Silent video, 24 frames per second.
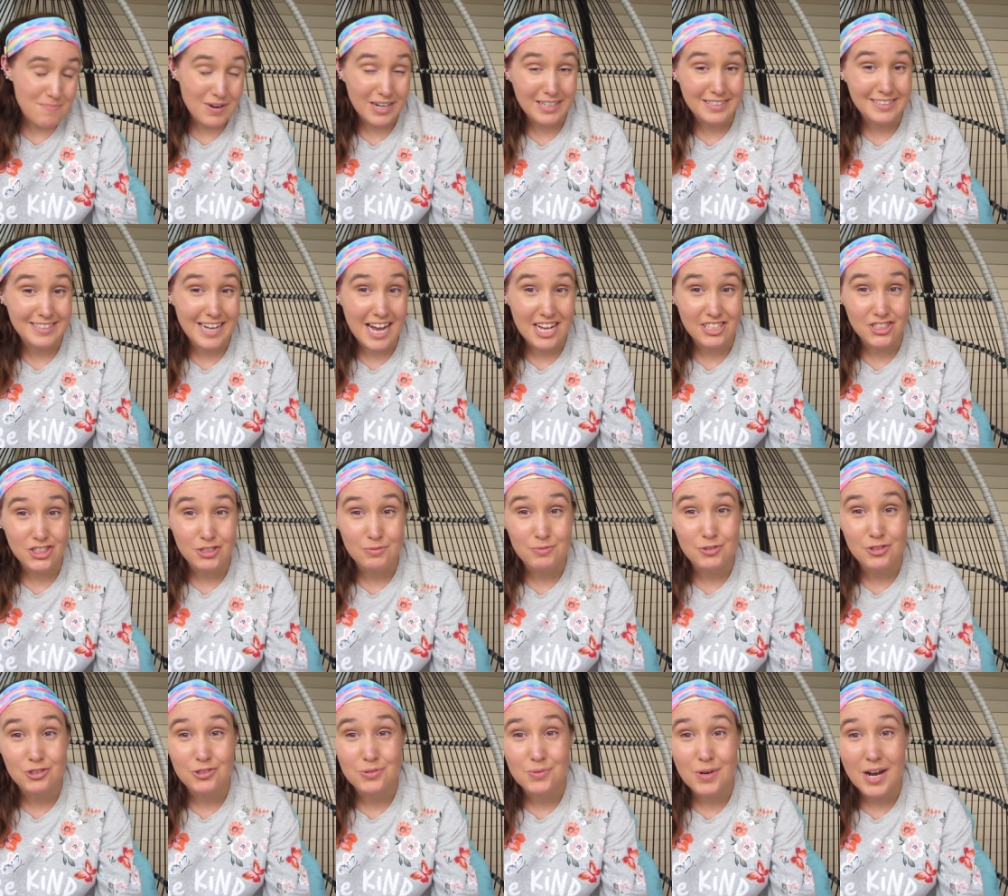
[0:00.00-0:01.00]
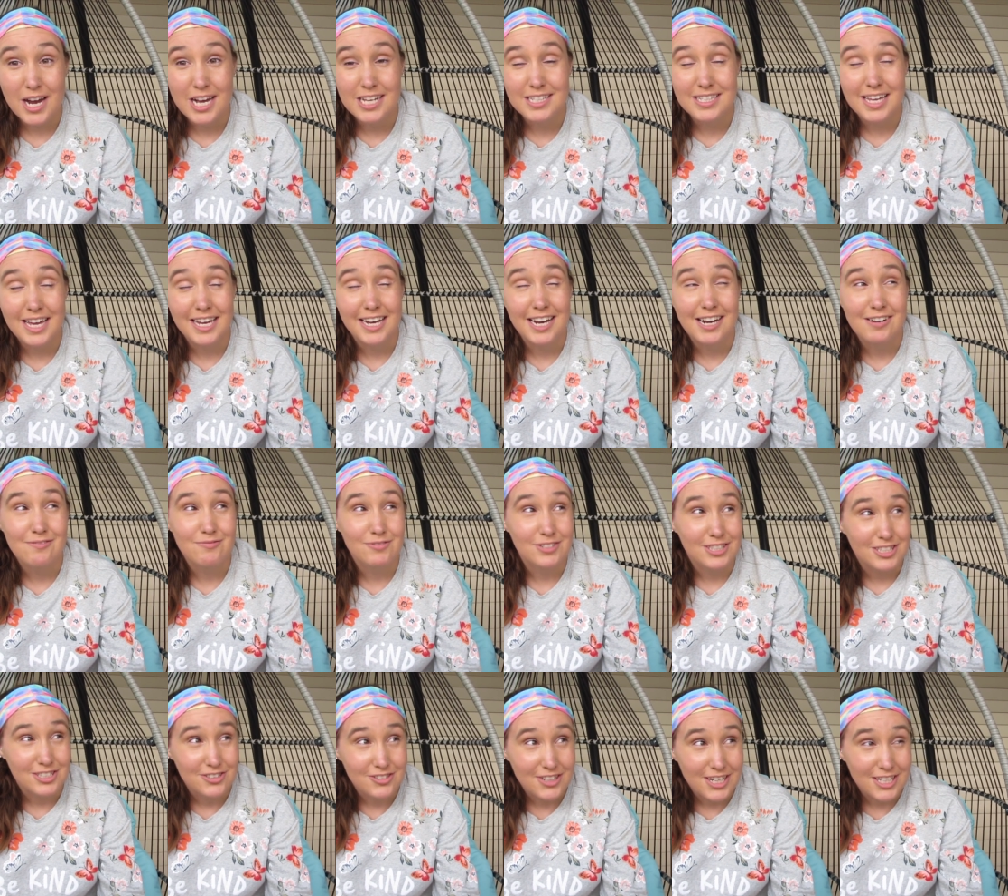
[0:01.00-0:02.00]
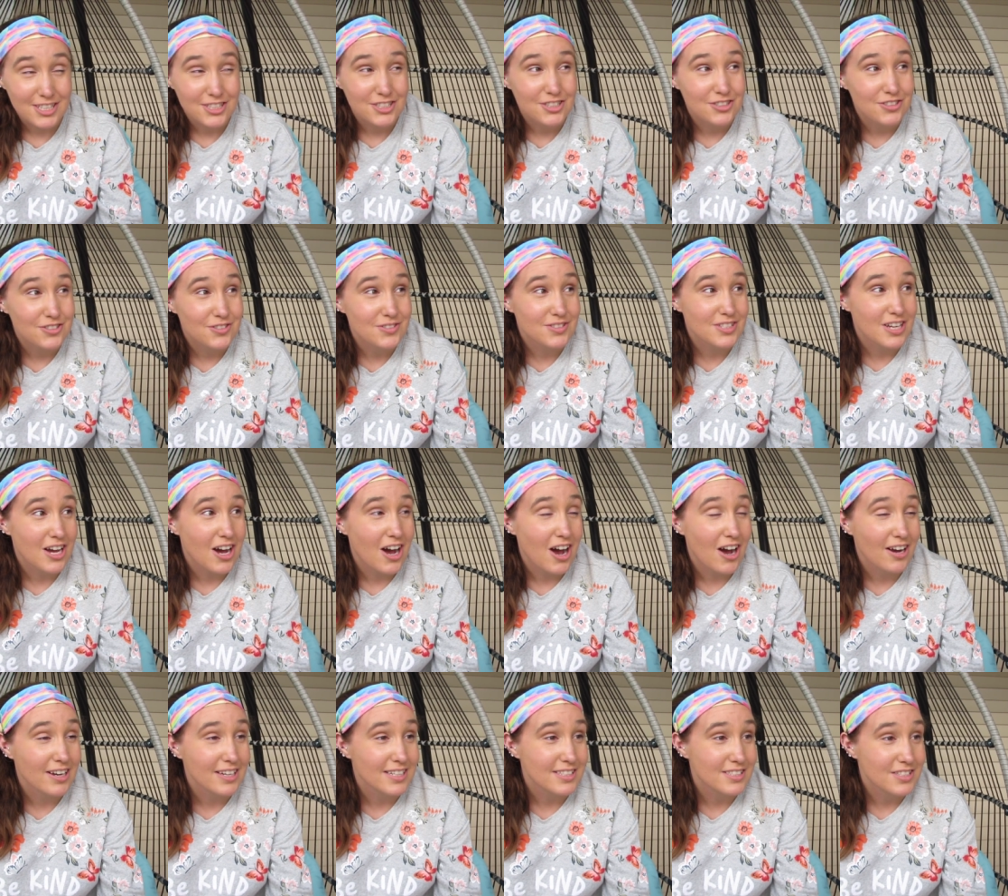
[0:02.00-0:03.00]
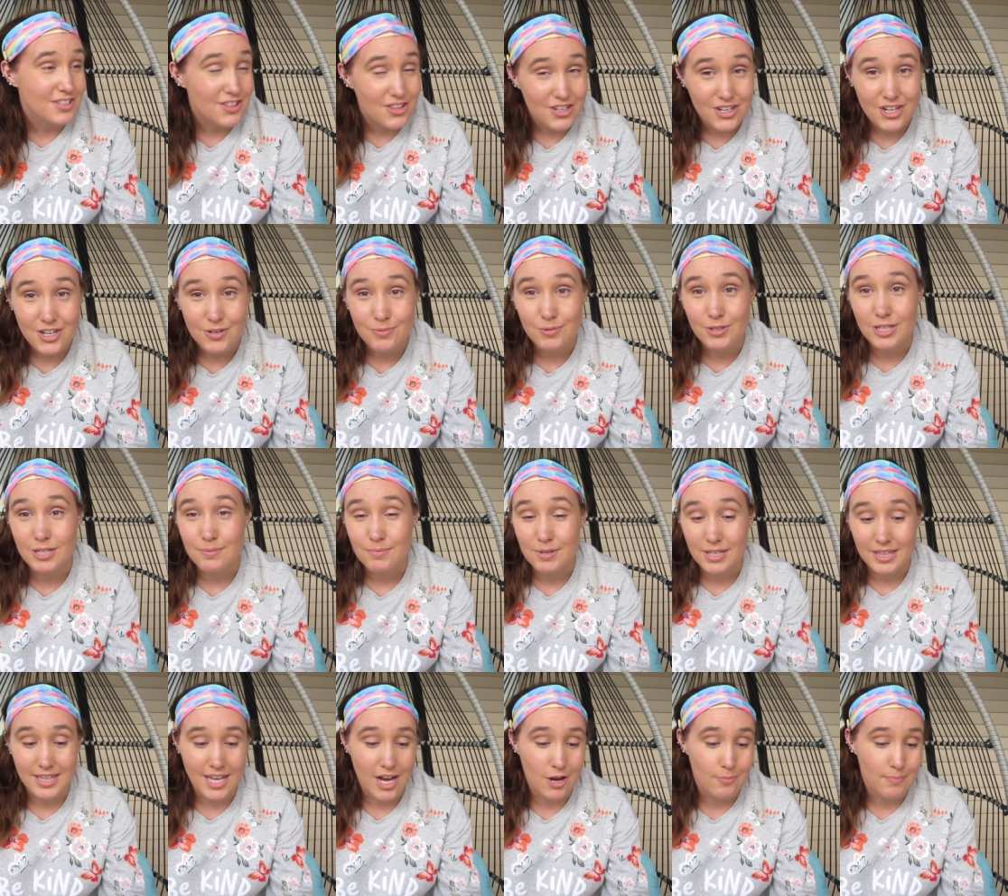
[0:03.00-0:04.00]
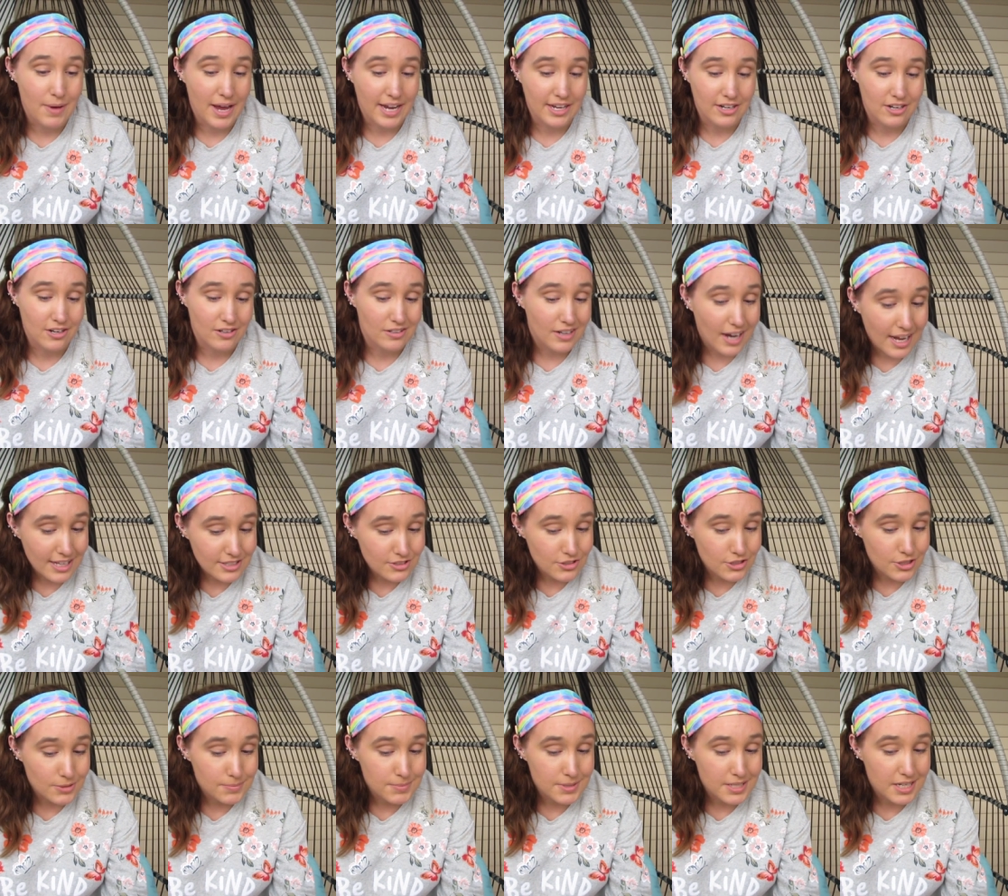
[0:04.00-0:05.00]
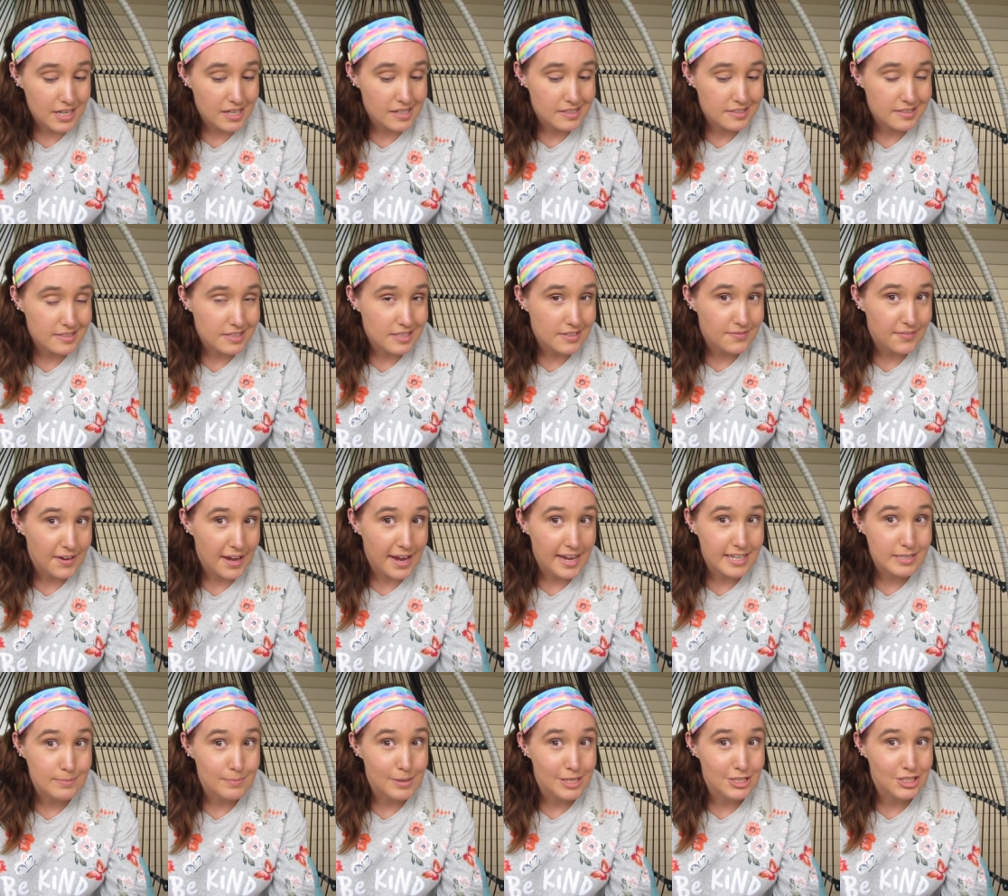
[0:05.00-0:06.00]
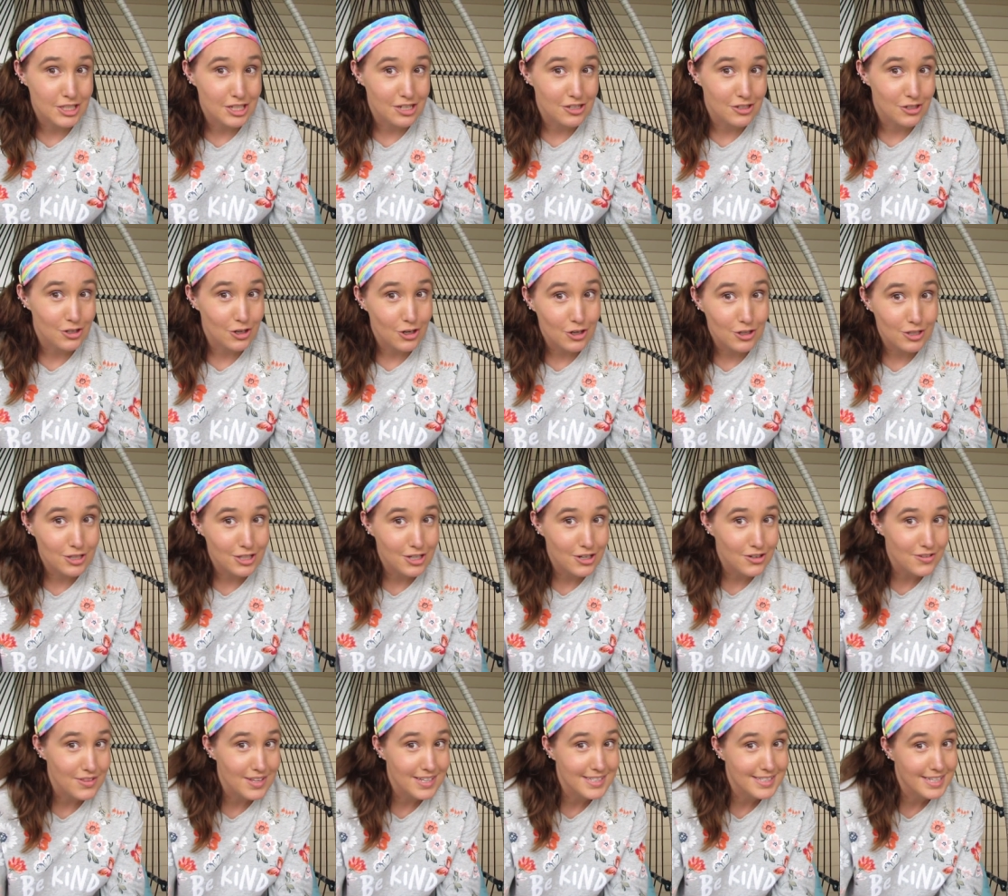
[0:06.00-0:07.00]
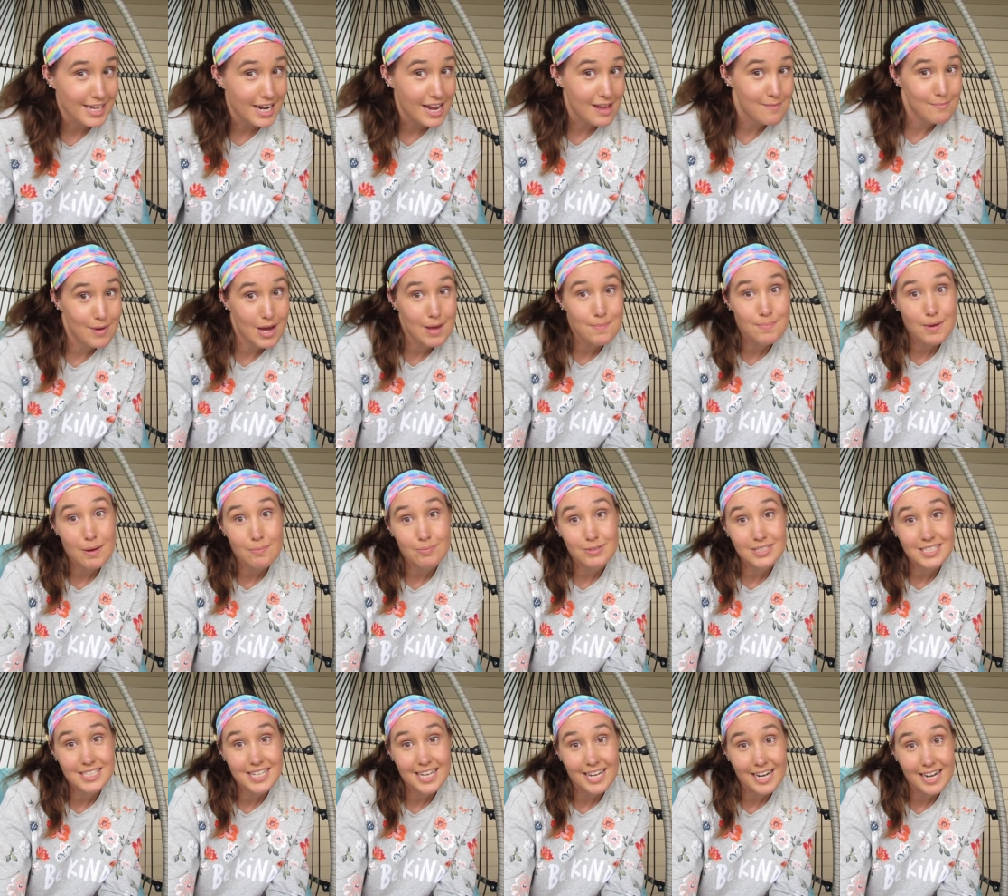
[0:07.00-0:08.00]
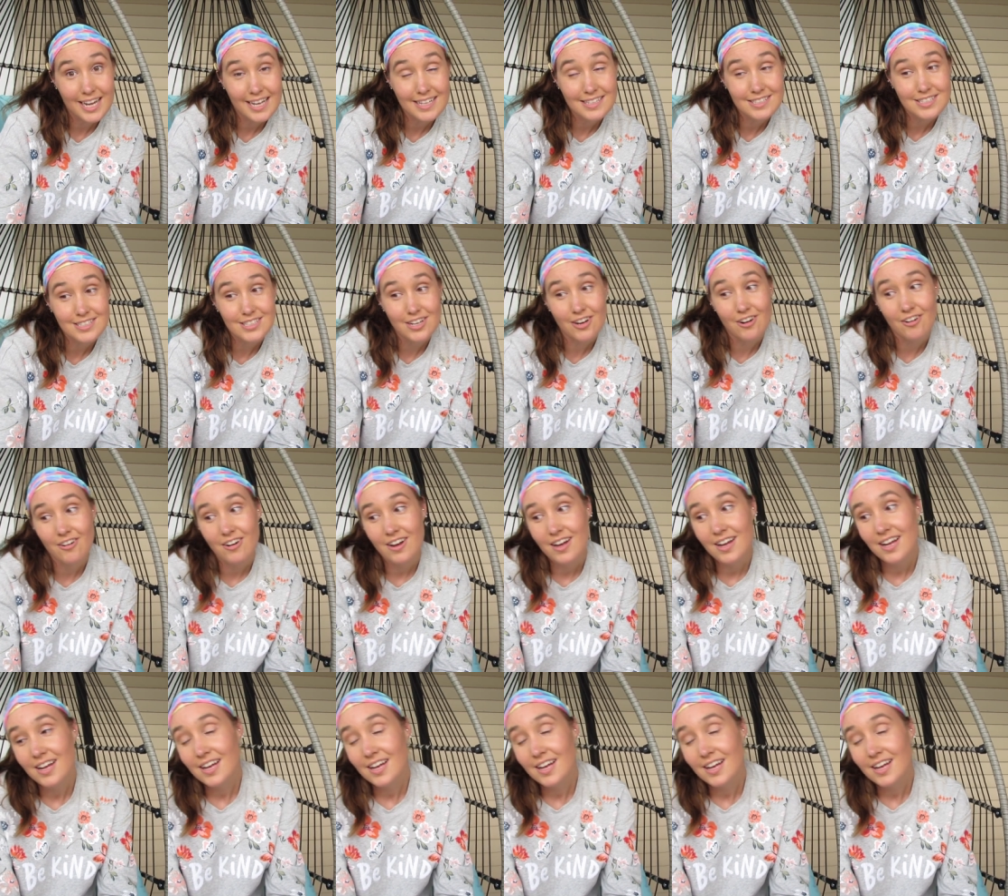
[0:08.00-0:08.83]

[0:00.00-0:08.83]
But classroom news-wise, I got really great news. August 3rd, we're gonna be allowed back in our classrooms. And honestly, if I asked my janitor earlier, they said I might be able to get in. So